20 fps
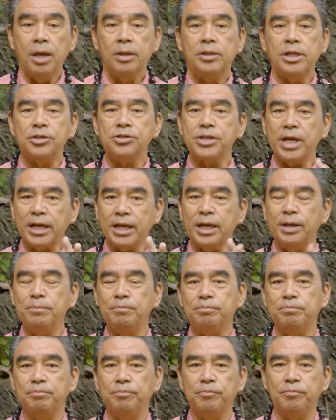The
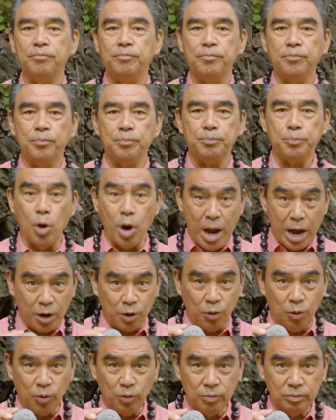second
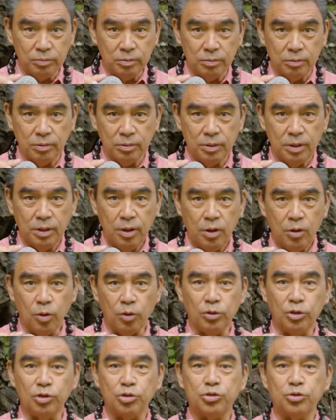pohaku,
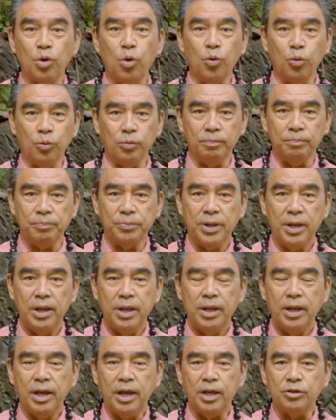or the stone,
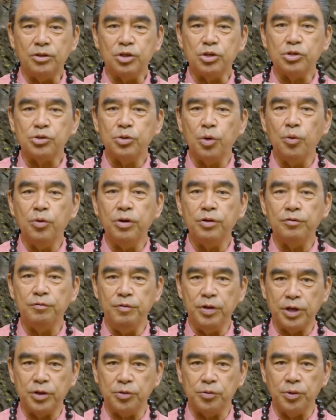is the stone of
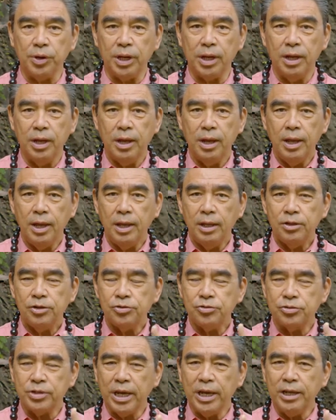victory.
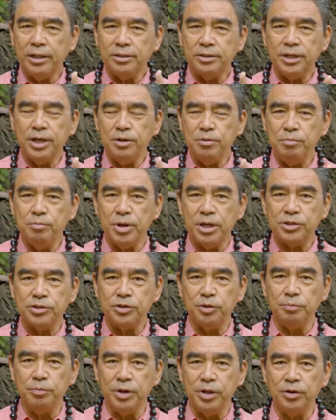Satan must
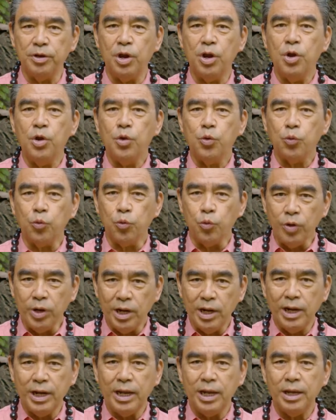have been
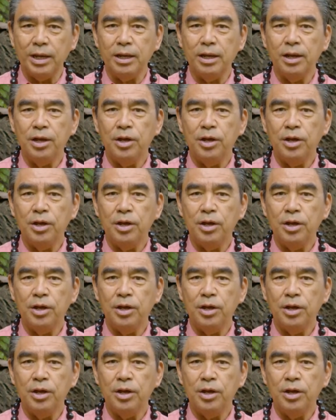really